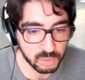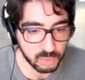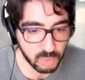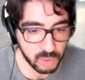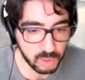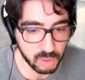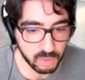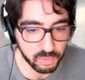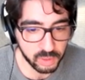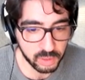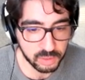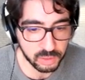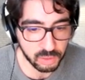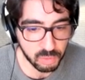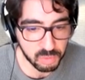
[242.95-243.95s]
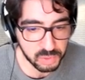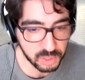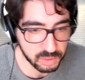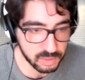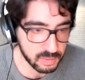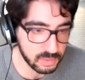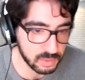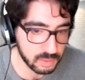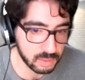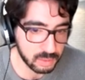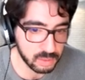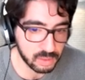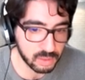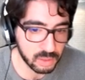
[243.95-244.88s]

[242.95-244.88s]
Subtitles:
with conflicting objectives that